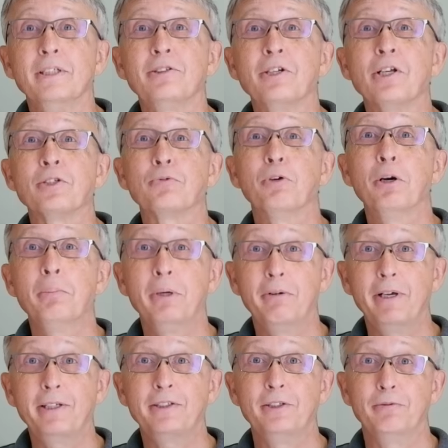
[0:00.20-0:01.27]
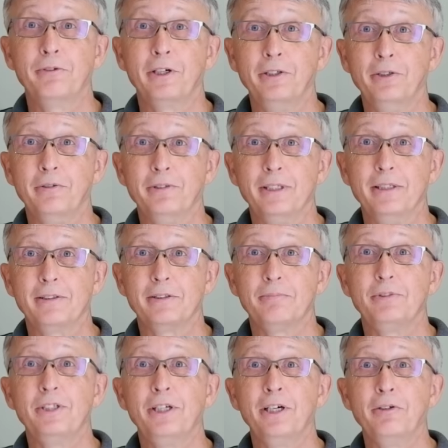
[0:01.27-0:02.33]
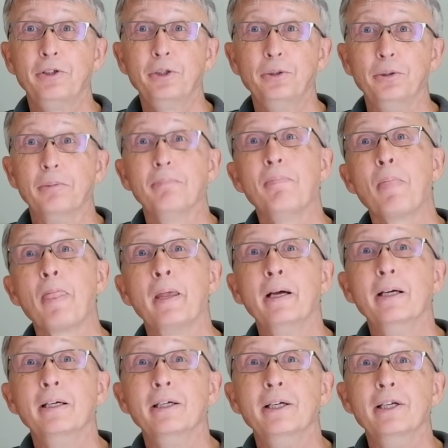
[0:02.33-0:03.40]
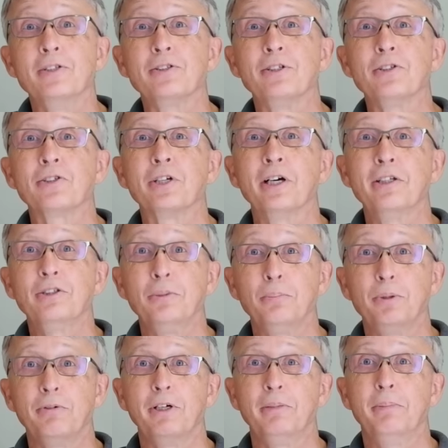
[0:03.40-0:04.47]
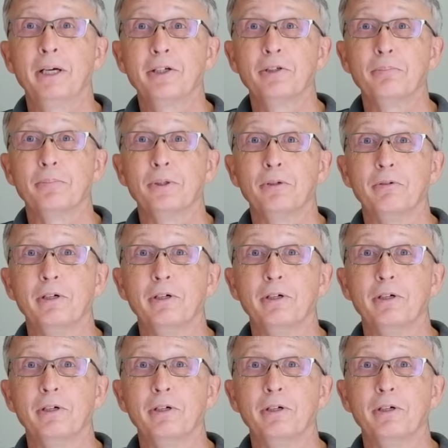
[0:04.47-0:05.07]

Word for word: The transformer rectifier unit, TRU, is designed to provide backup